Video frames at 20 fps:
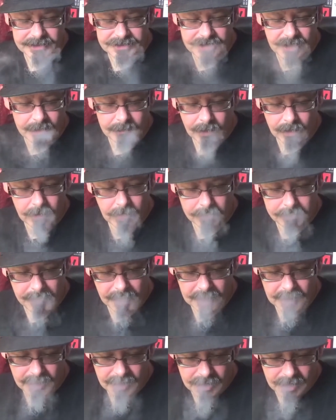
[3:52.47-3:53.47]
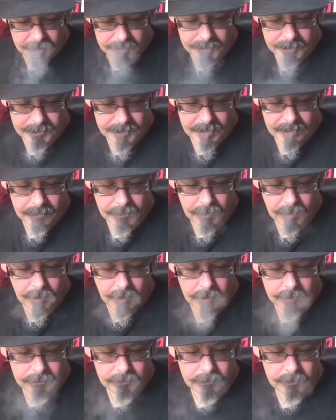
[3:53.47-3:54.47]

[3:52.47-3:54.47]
the same. I'm going to bung that up a bit more.